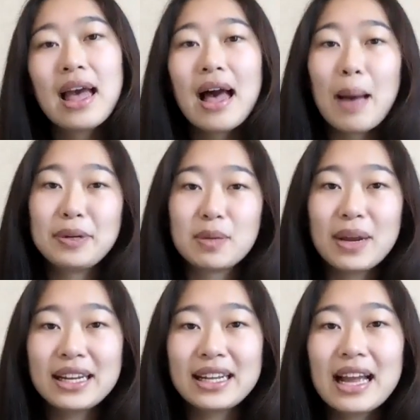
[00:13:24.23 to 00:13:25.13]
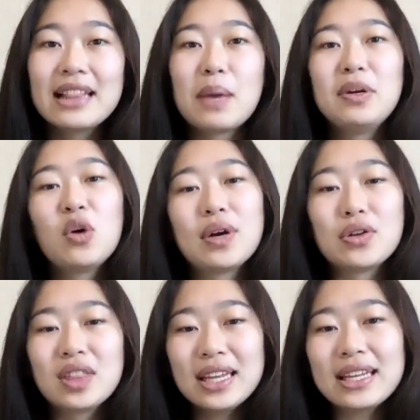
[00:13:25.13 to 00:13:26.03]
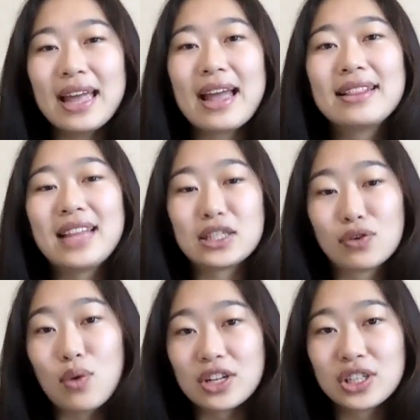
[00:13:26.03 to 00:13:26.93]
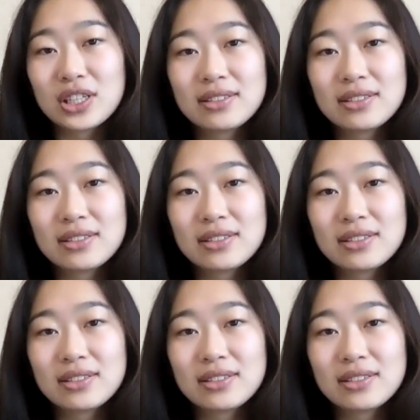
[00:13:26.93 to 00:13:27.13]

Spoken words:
Happy debating, let me know what you think, and thanks for watching.